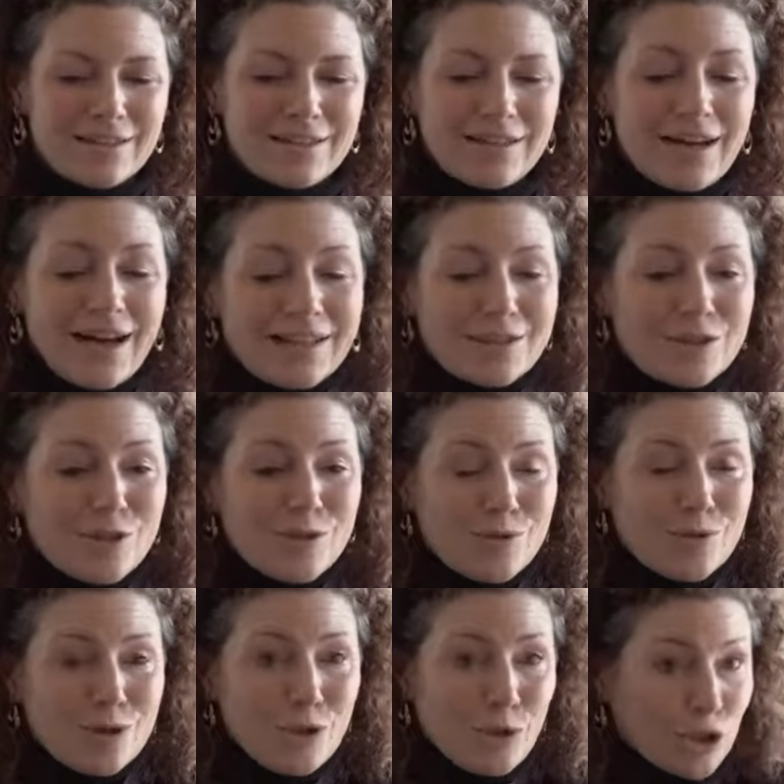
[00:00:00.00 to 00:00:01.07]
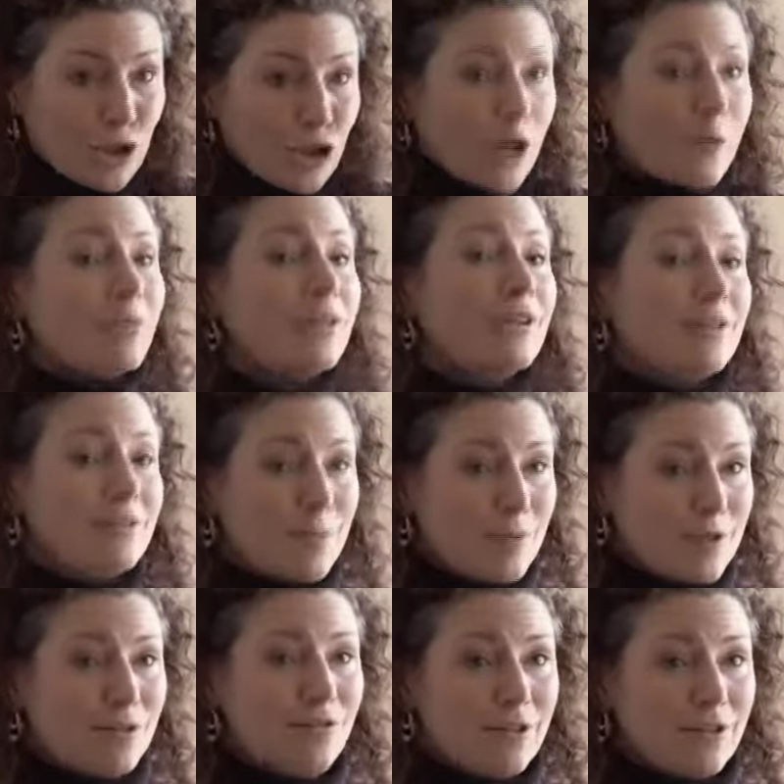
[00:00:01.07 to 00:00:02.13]
guide students too sharply into
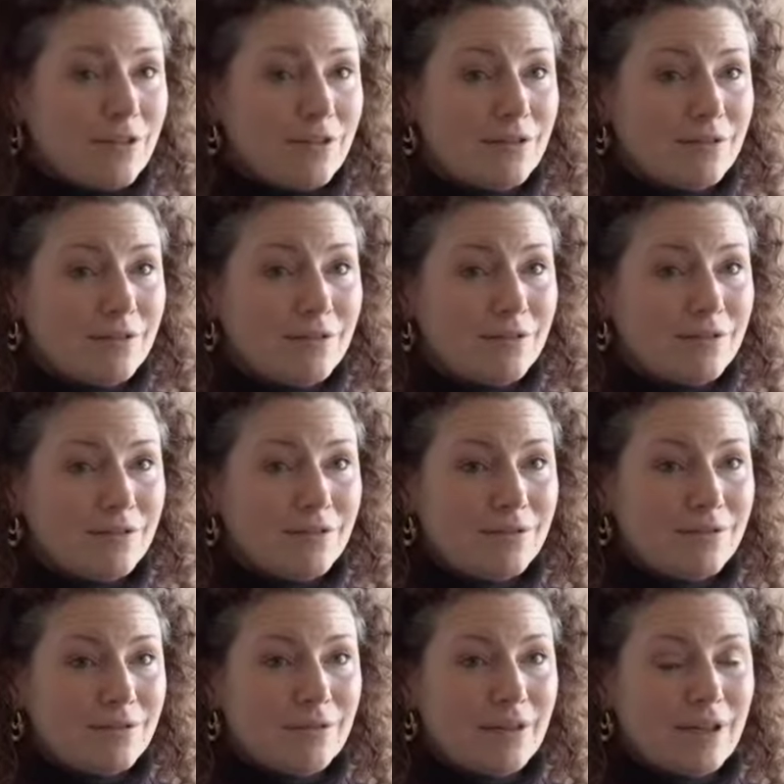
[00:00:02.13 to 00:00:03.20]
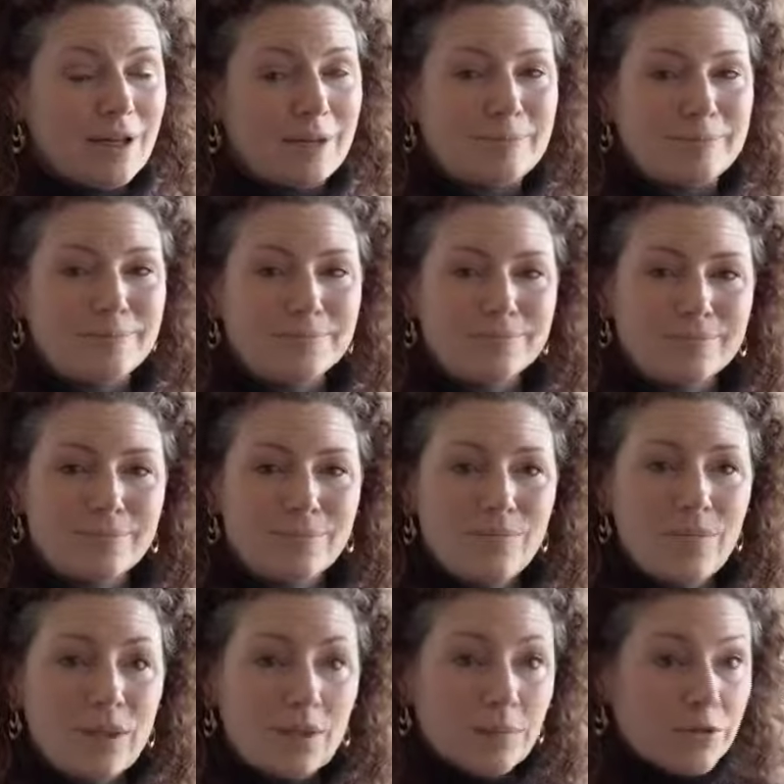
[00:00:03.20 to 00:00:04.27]
specific um,
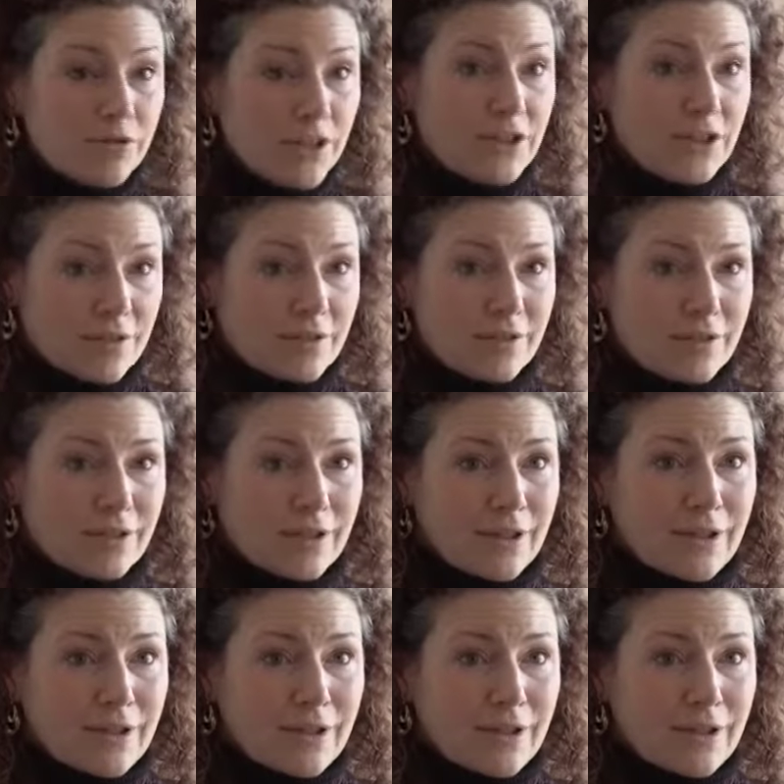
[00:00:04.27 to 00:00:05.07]
professions.